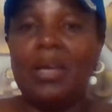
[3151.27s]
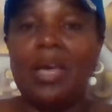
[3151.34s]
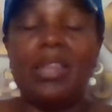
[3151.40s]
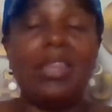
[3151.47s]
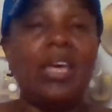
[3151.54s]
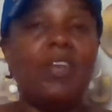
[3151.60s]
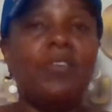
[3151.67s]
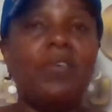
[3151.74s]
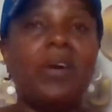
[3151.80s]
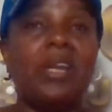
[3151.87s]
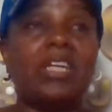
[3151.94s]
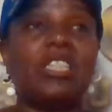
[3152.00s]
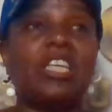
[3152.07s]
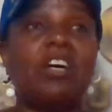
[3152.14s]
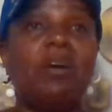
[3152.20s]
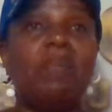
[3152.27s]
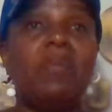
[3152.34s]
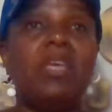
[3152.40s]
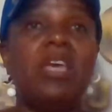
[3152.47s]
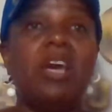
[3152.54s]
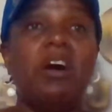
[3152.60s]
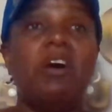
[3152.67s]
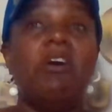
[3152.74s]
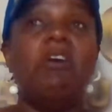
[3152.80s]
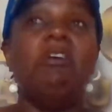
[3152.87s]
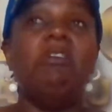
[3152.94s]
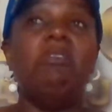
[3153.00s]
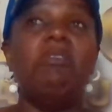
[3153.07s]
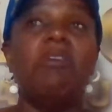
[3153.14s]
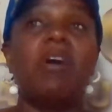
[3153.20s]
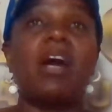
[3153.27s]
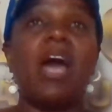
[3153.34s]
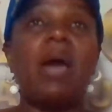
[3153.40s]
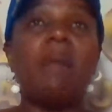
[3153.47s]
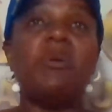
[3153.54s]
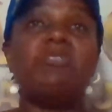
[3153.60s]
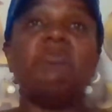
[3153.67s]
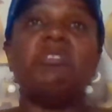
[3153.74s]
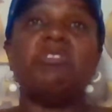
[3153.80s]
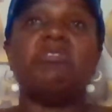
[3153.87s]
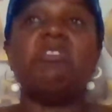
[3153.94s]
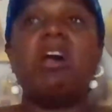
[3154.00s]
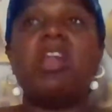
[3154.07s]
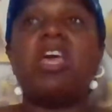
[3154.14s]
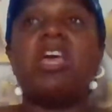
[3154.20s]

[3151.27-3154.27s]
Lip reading: And then you're gonna tell me, oh, kaimotusi.